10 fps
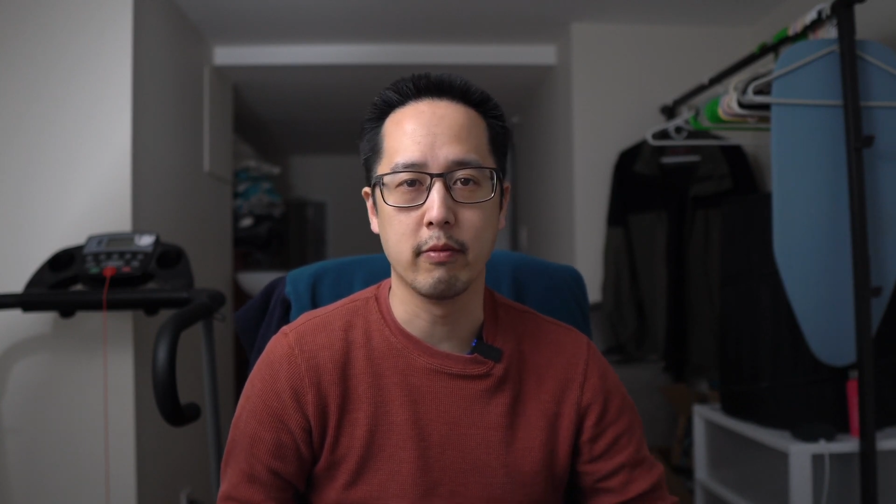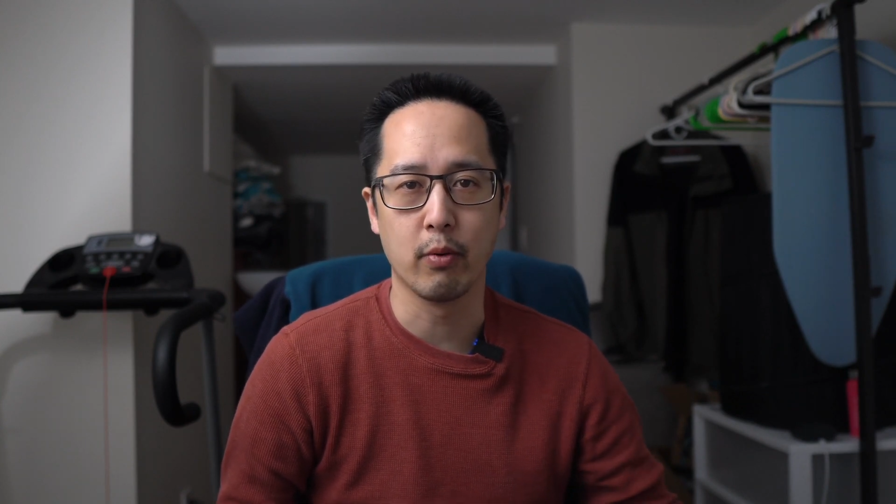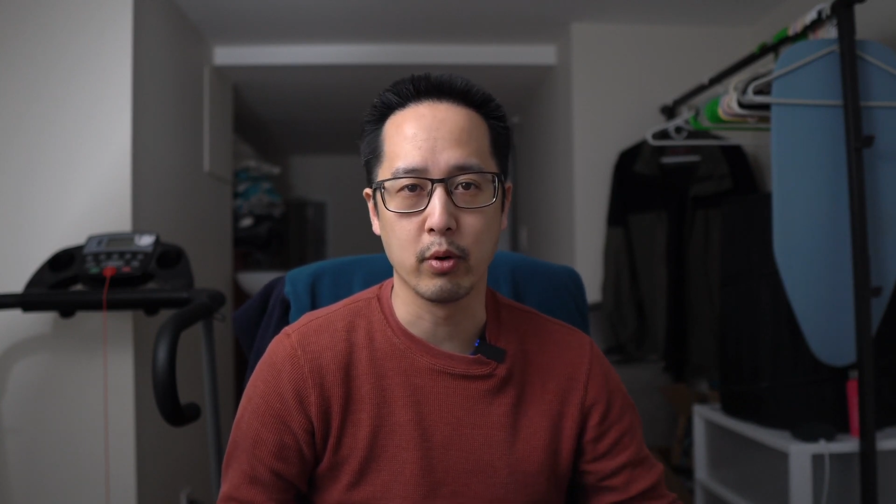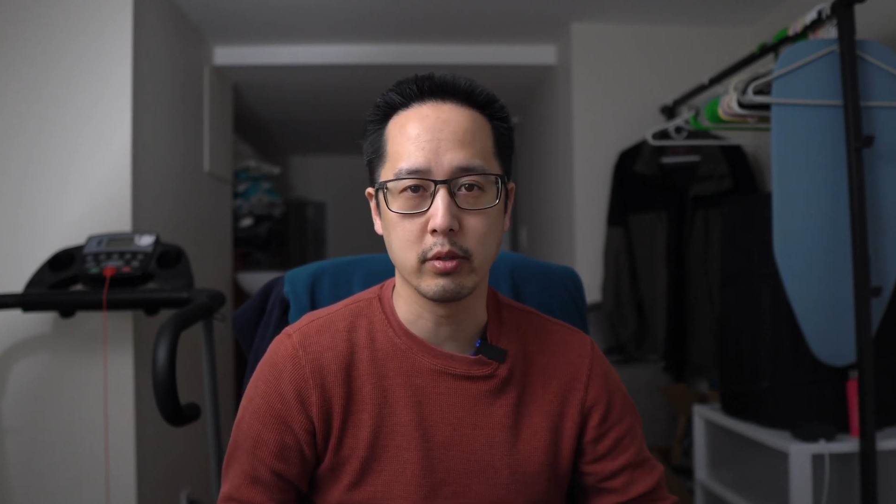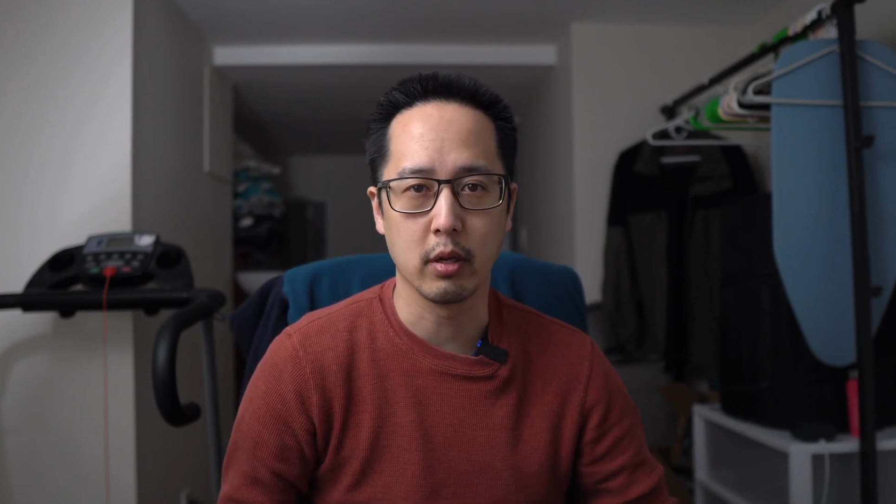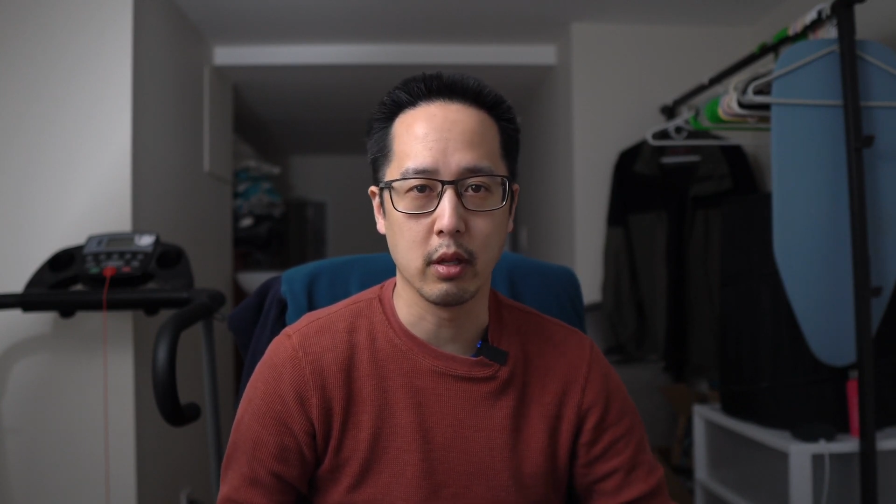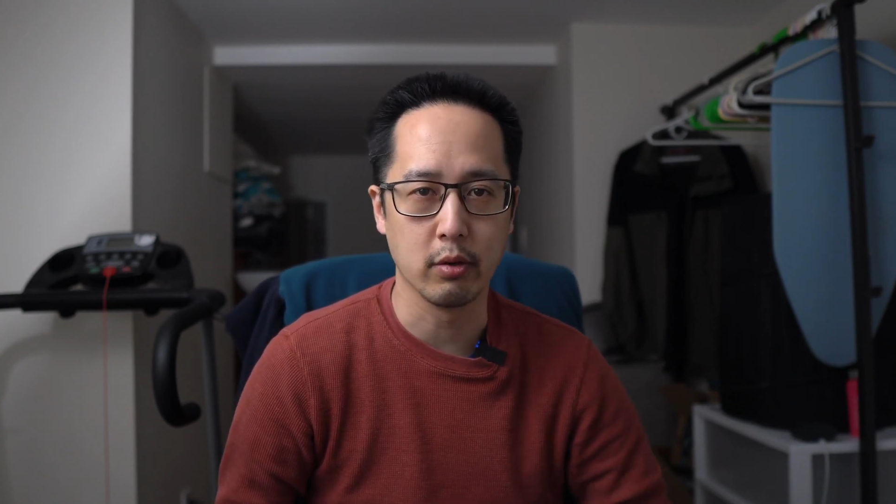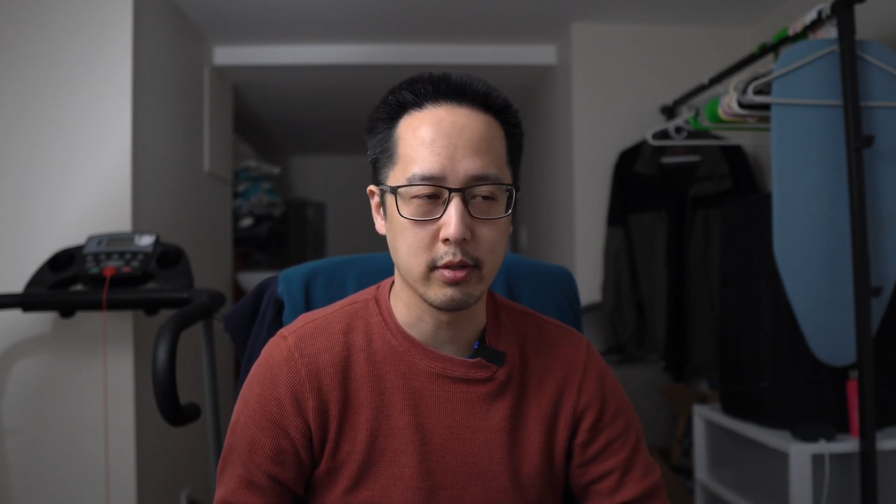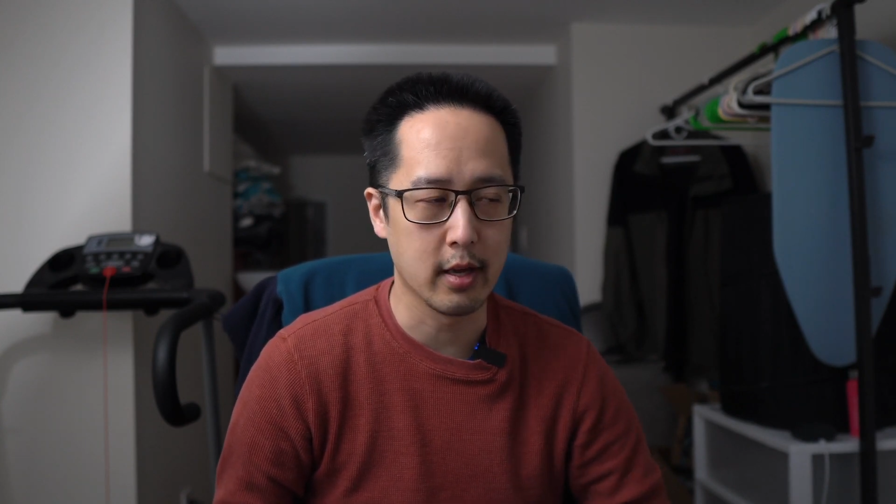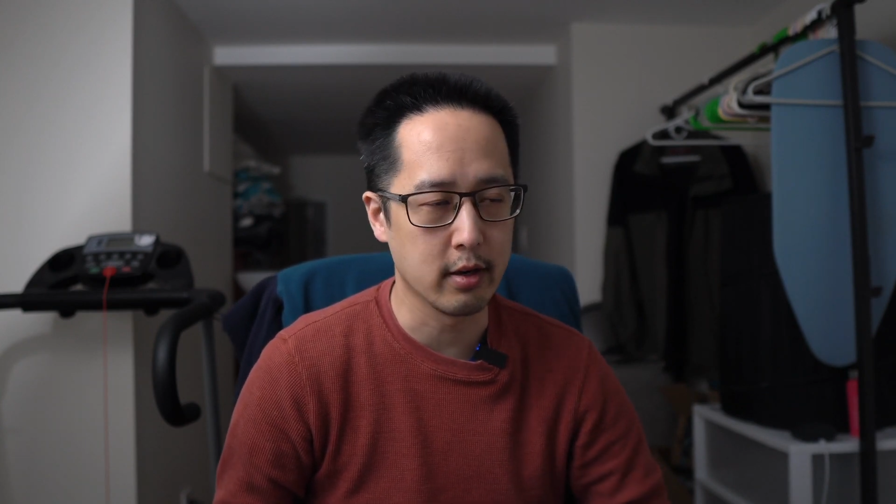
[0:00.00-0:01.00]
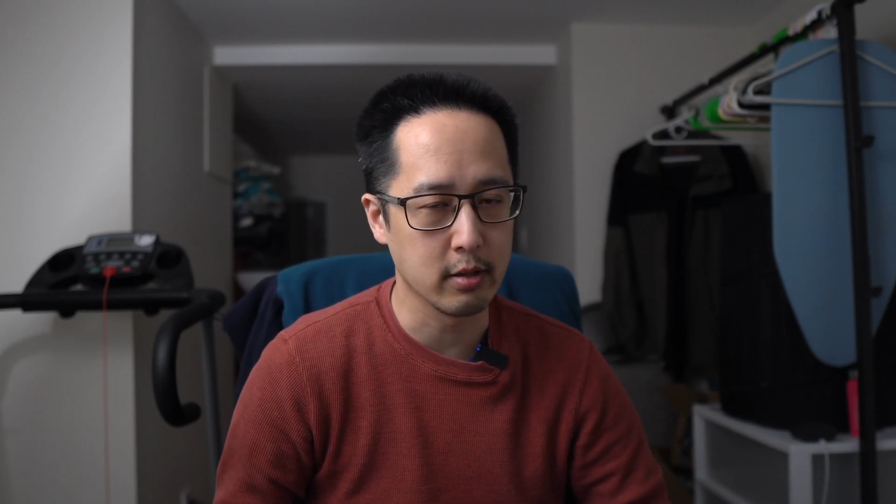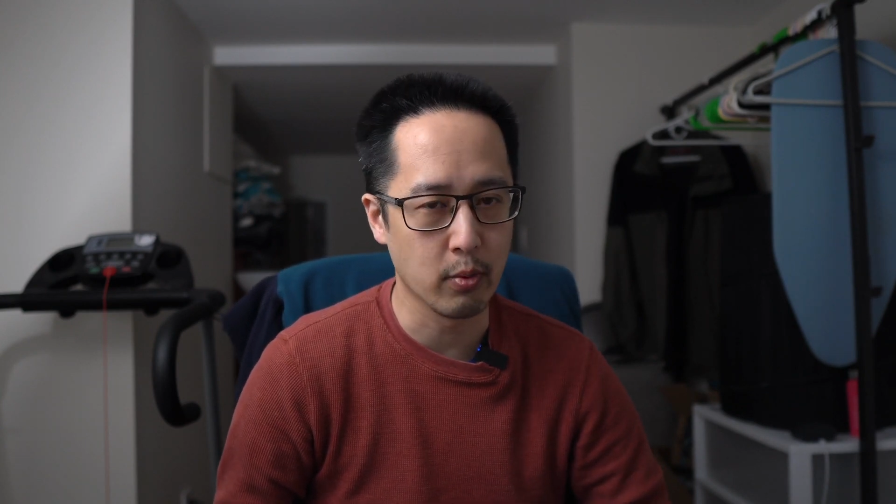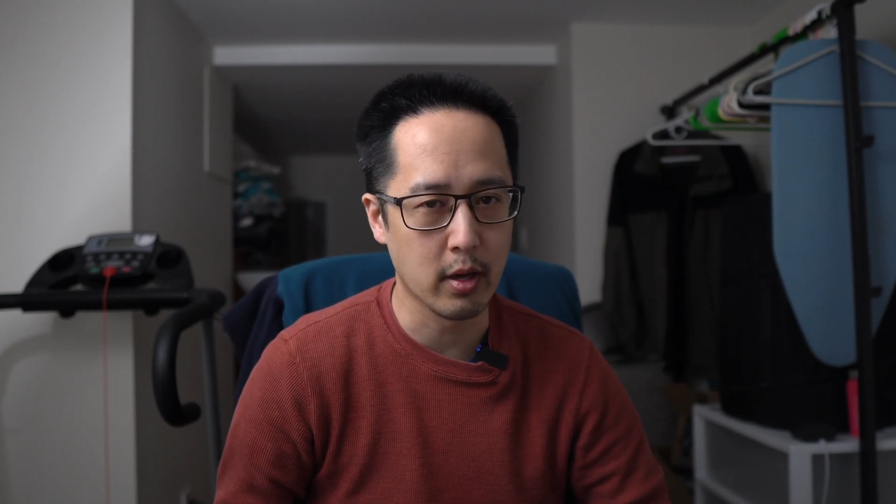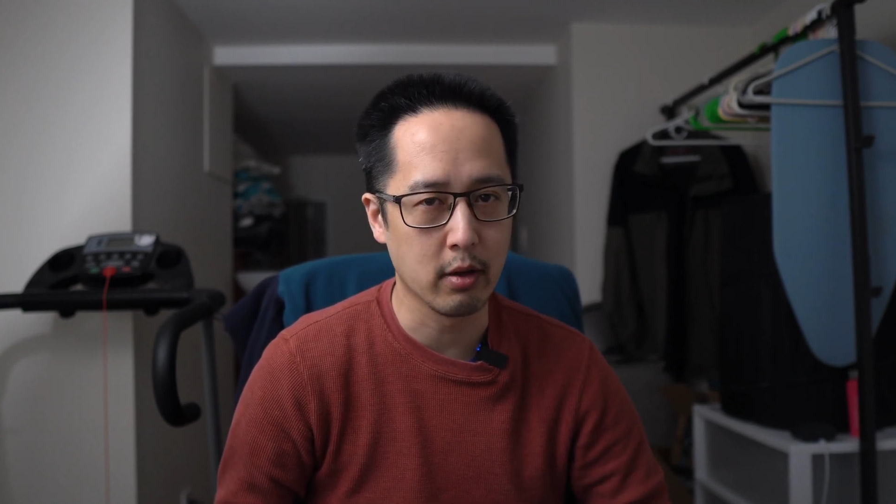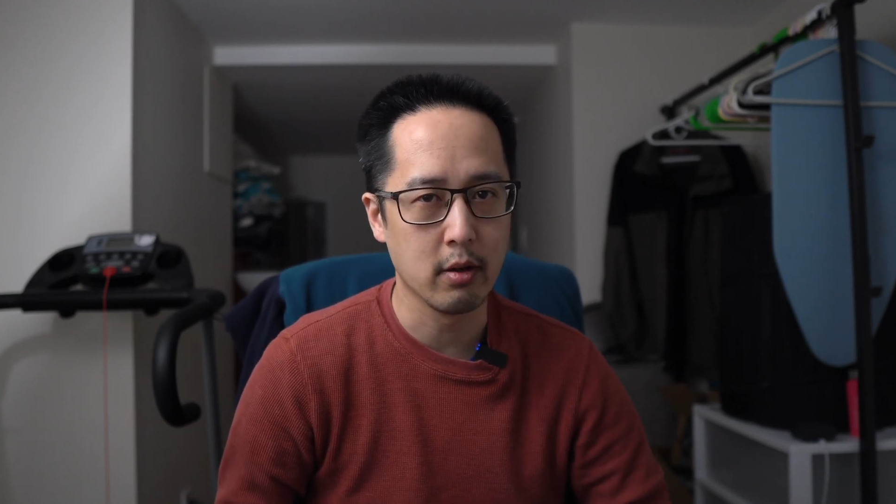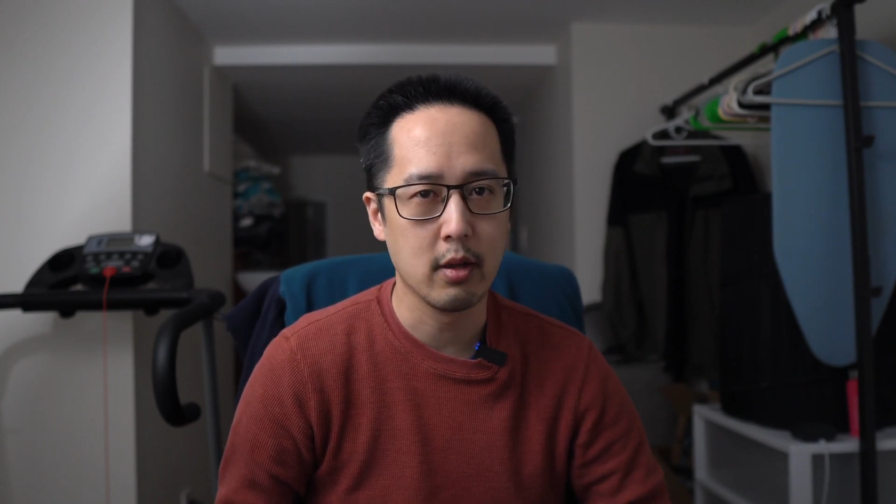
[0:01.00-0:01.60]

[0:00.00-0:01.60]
forced to close down as well."